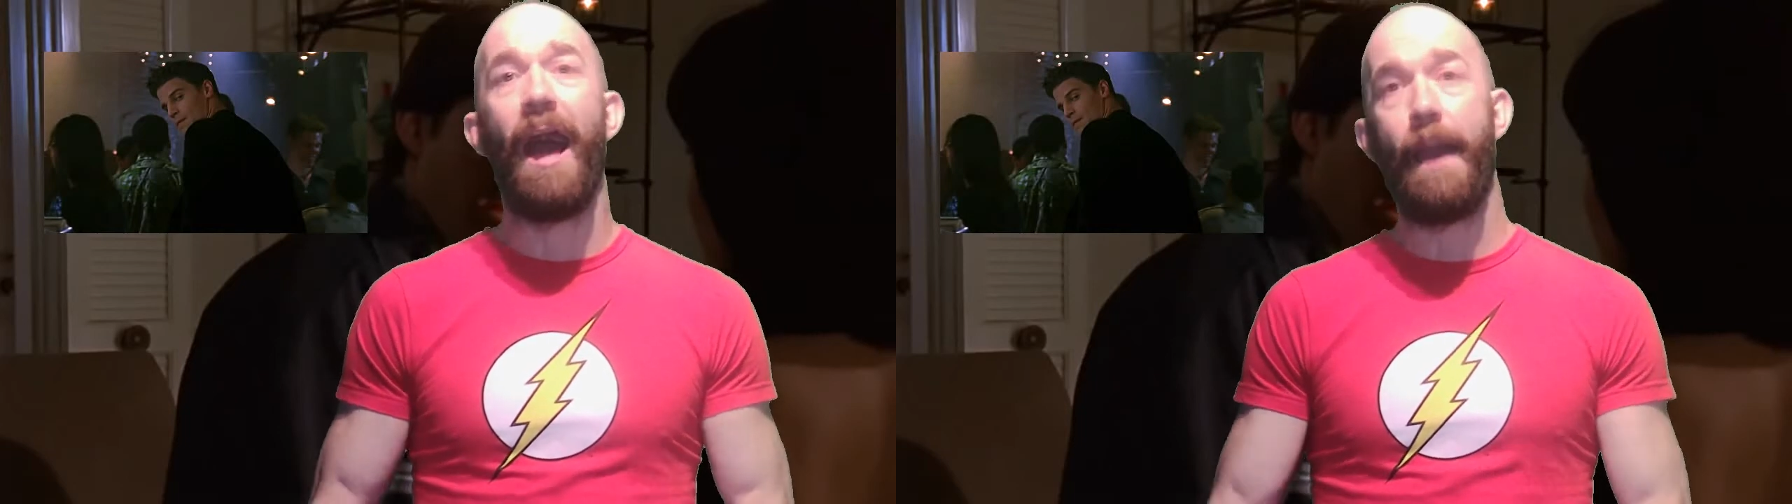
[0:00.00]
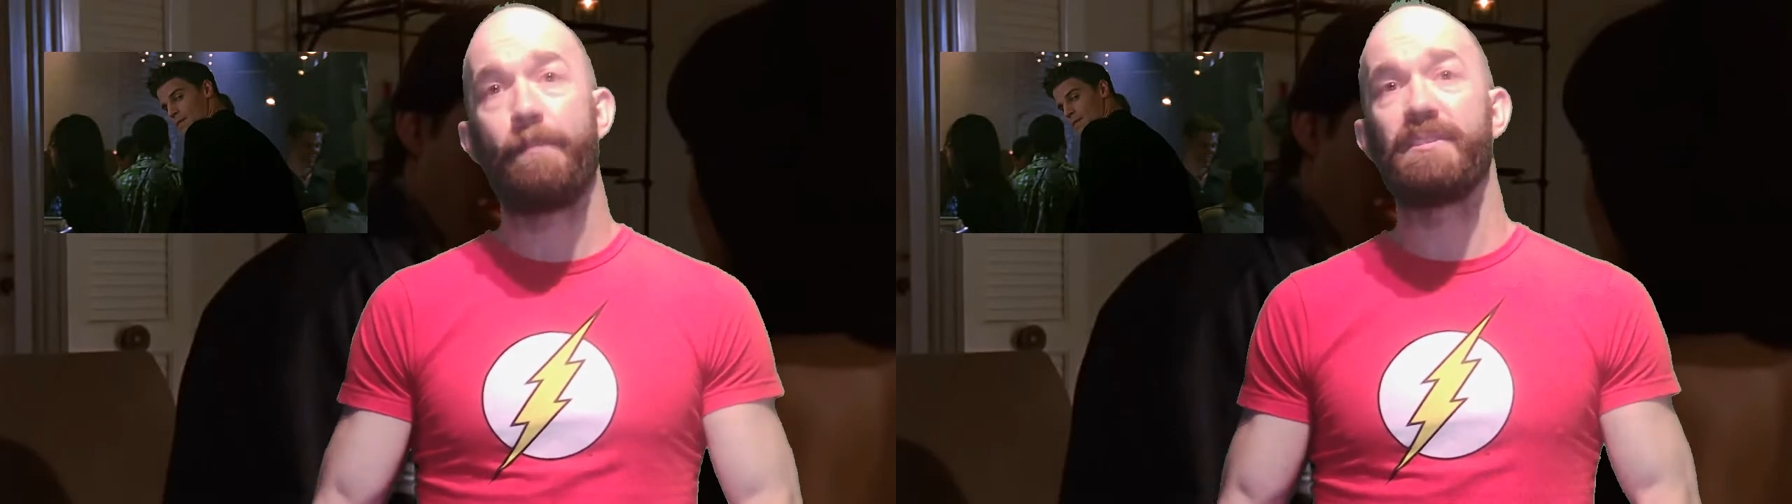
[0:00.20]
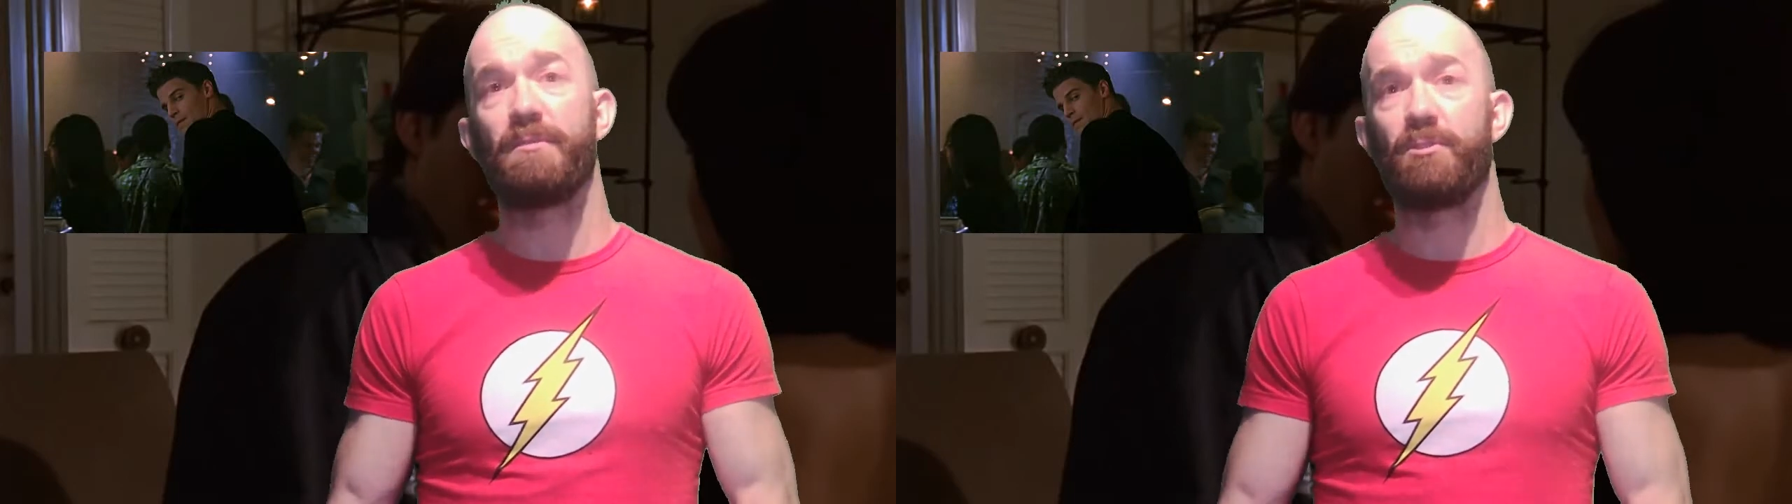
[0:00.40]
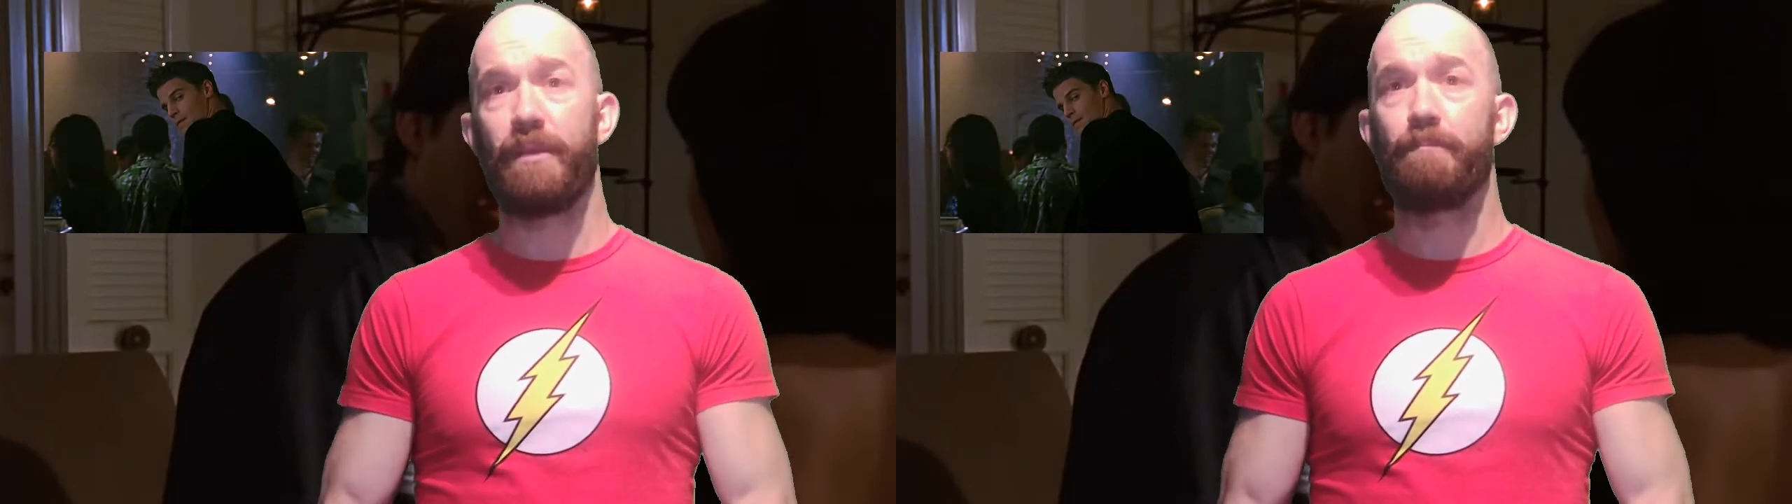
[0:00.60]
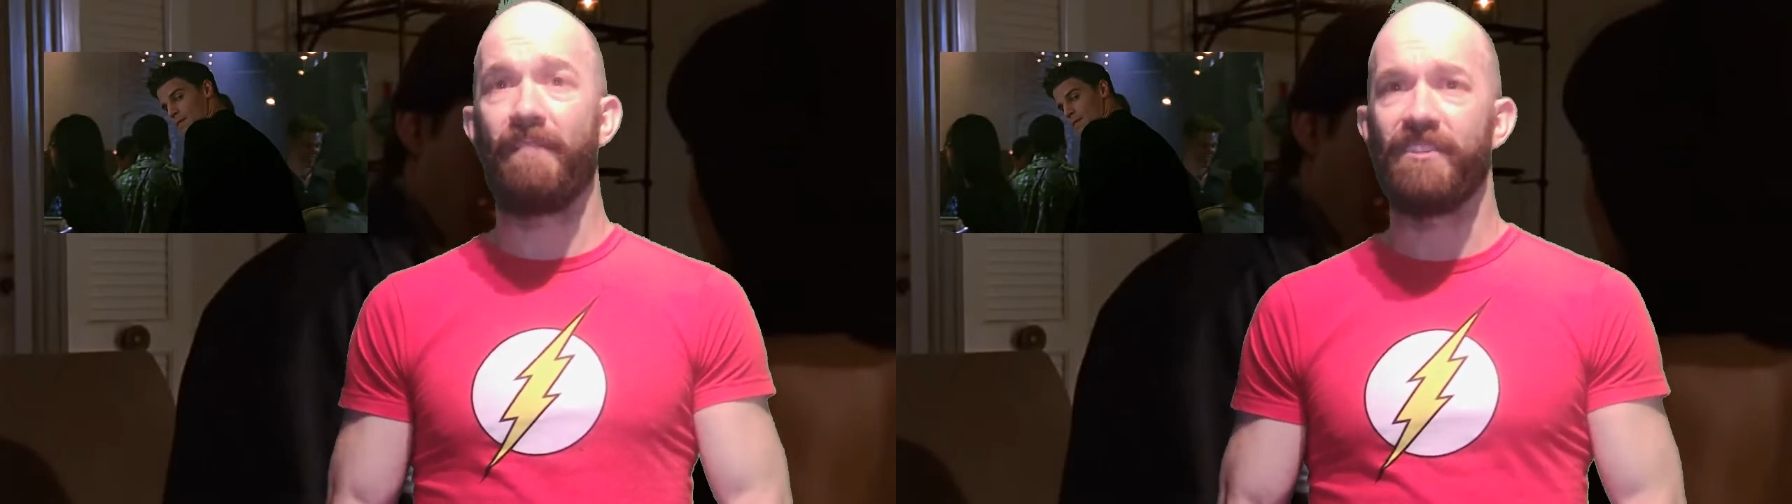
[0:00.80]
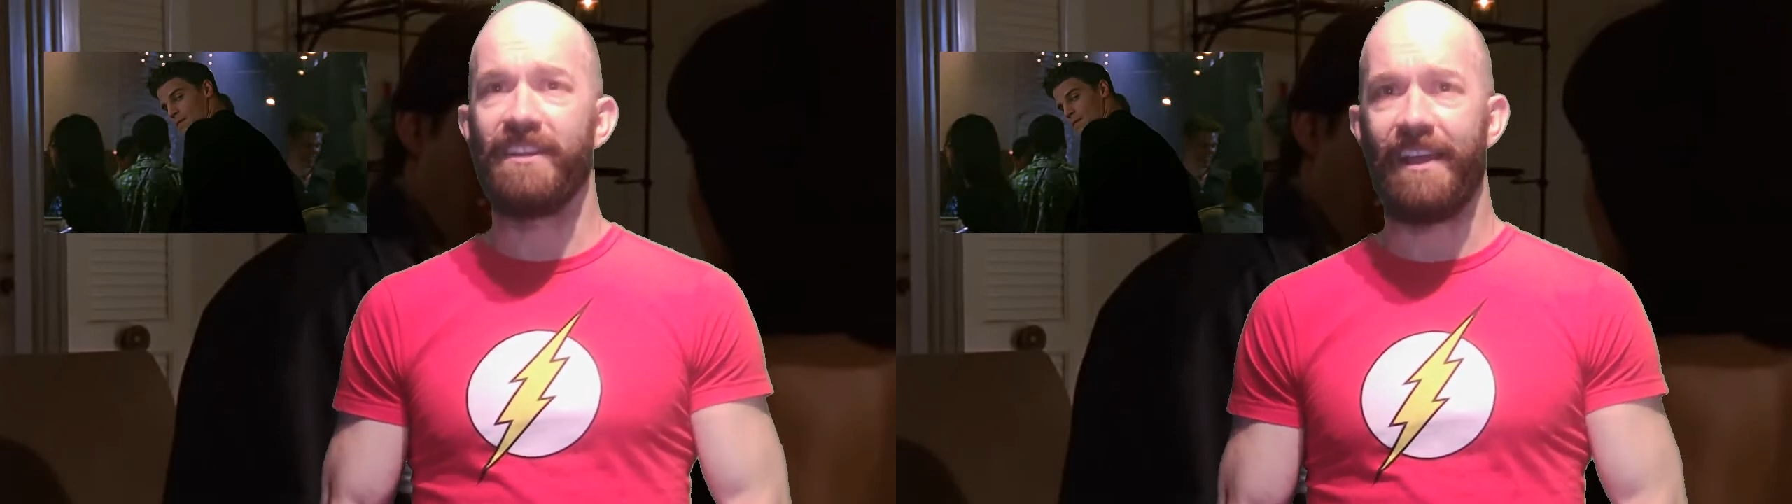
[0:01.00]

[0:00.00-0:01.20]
happens between Buffy and